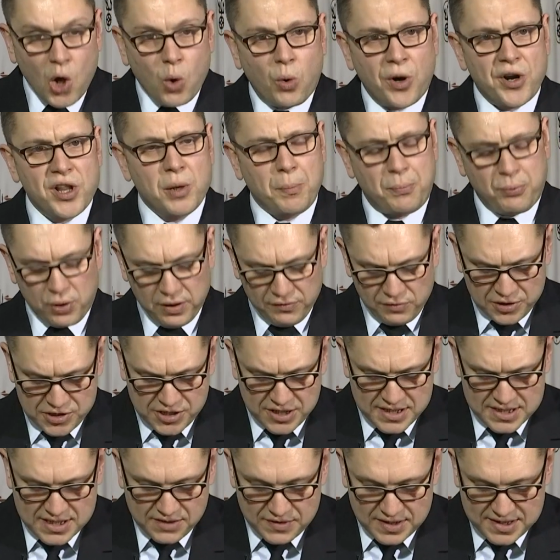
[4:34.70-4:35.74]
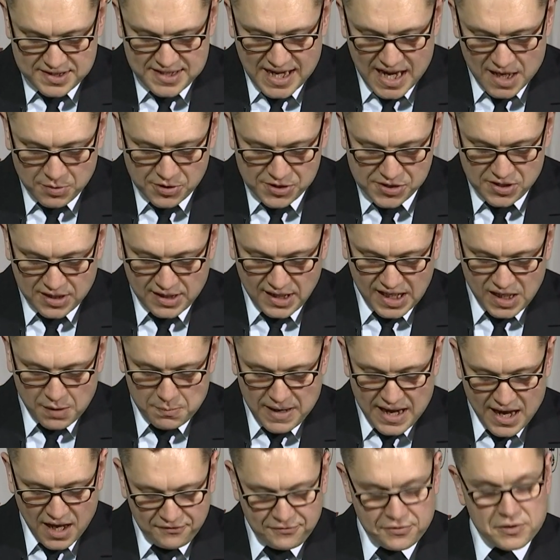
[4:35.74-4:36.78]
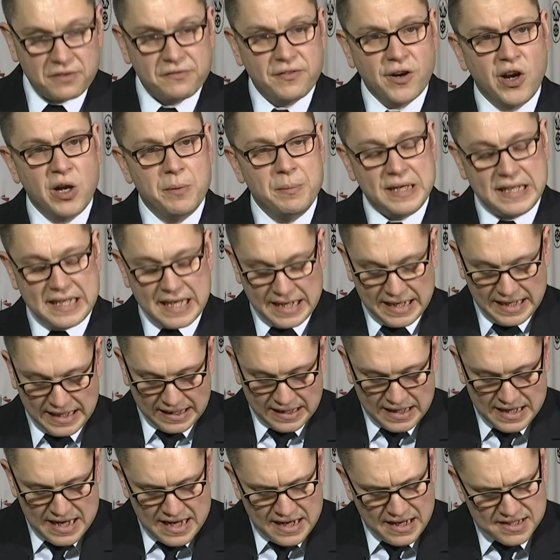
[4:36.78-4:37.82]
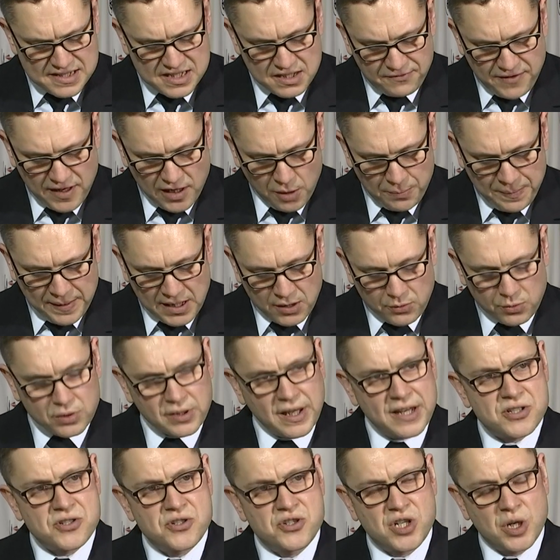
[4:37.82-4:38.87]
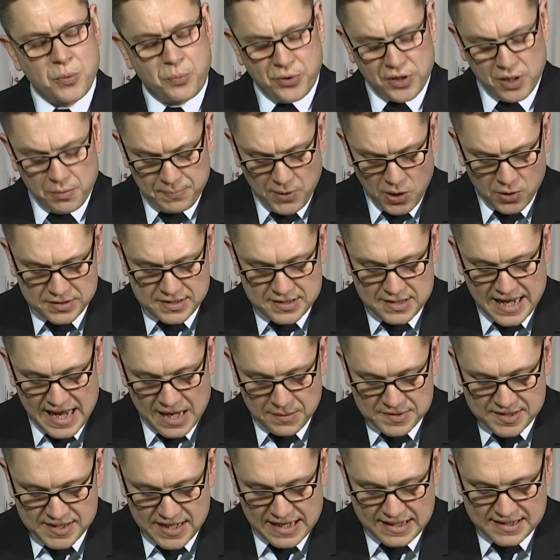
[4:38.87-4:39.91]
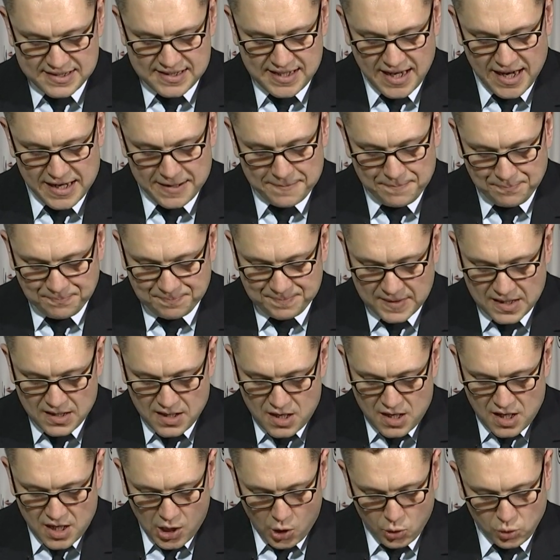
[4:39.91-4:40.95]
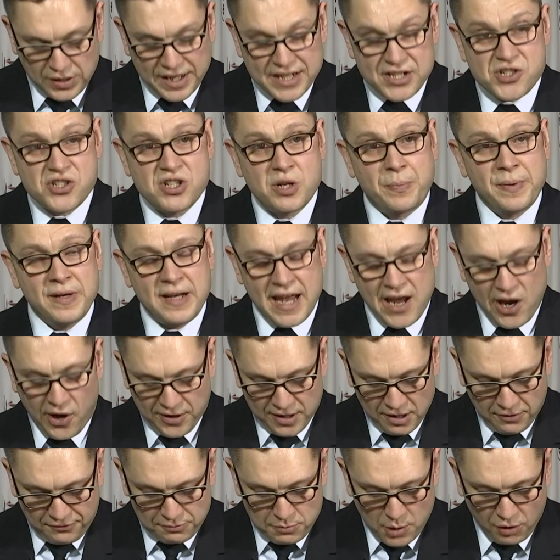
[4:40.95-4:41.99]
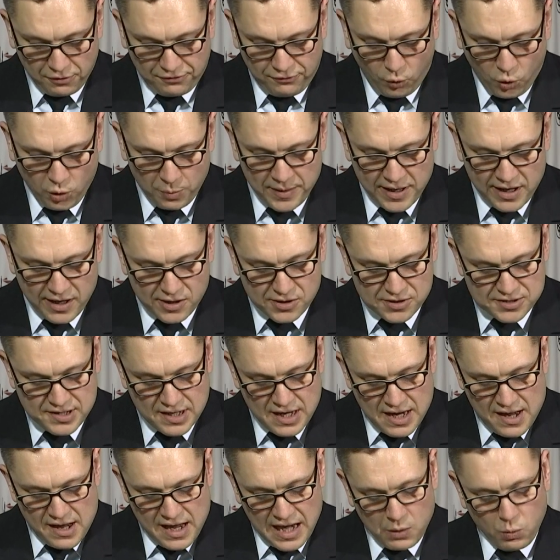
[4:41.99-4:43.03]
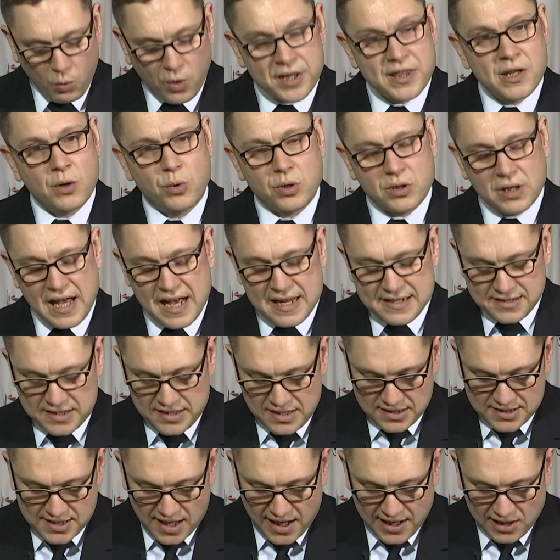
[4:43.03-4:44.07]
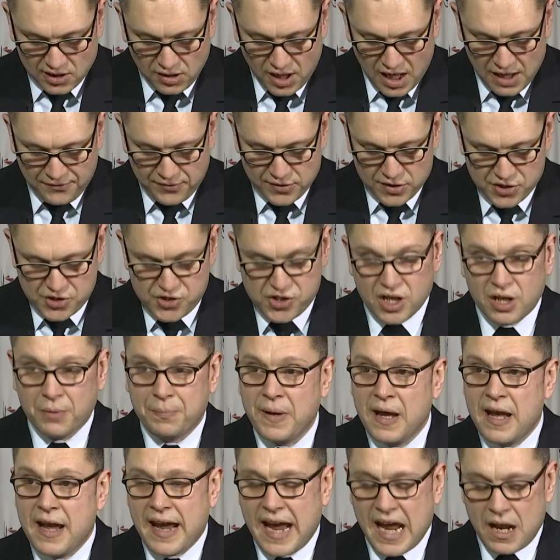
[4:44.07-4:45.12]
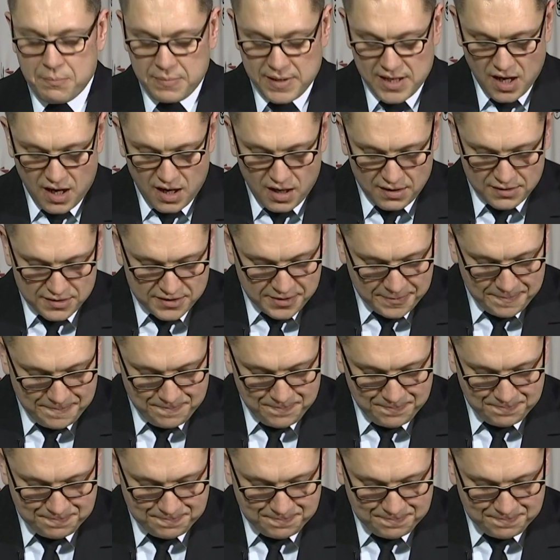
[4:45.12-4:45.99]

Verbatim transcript: One of the privileges of establishing a command from the very beginning is developing a relationship with the boat's namesake state, a relationship inherited from our forebears and one that will last the entire life of the ship and beyond.